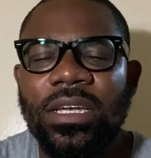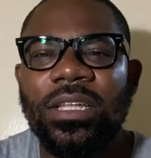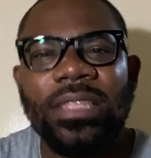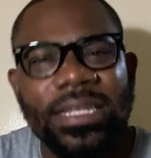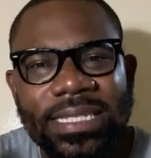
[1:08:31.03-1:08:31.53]

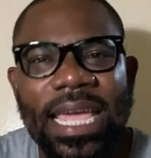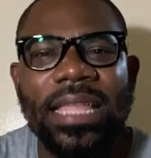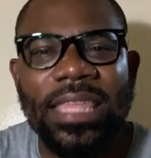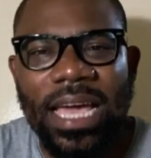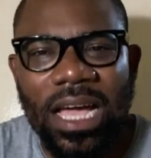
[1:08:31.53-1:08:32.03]
they take
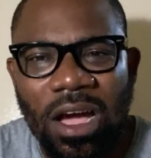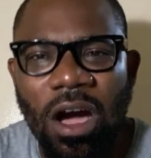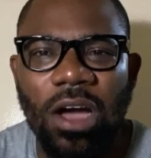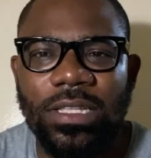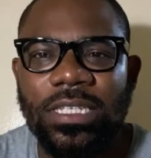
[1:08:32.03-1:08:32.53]
their
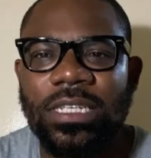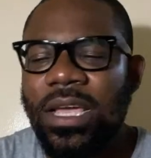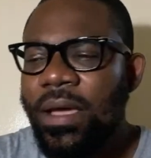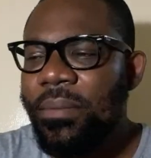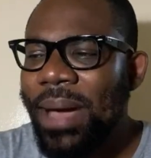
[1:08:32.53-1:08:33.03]
cut
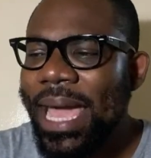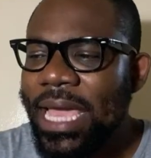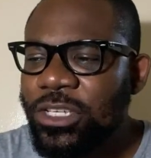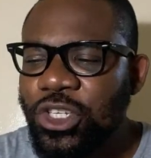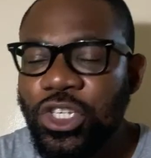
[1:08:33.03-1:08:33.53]
by
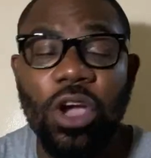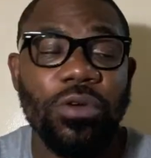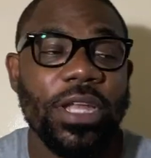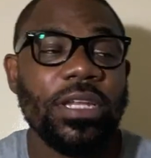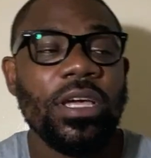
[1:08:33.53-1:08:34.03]

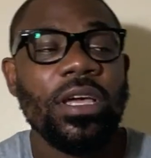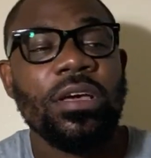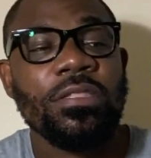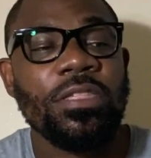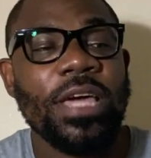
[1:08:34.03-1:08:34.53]
ensuring
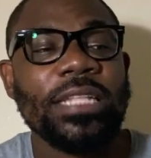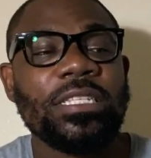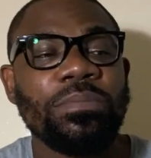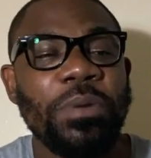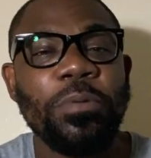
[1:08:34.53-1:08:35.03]
that
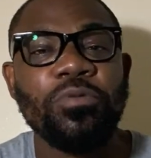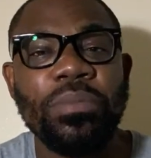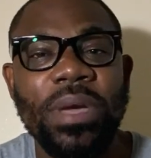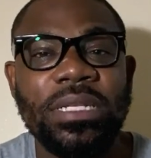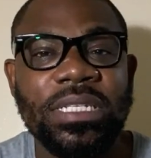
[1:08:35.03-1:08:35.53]
people
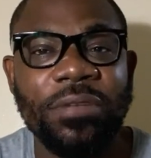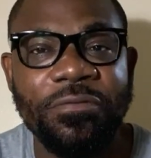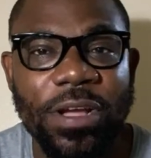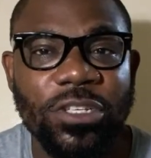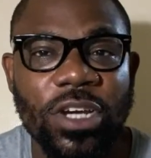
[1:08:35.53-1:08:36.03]
remain
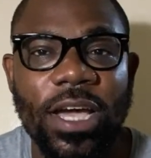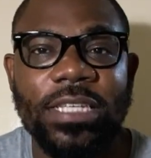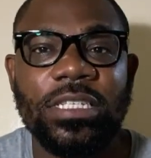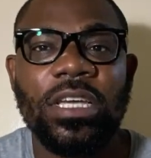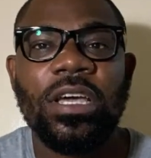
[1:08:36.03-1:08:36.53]
disenfranchised,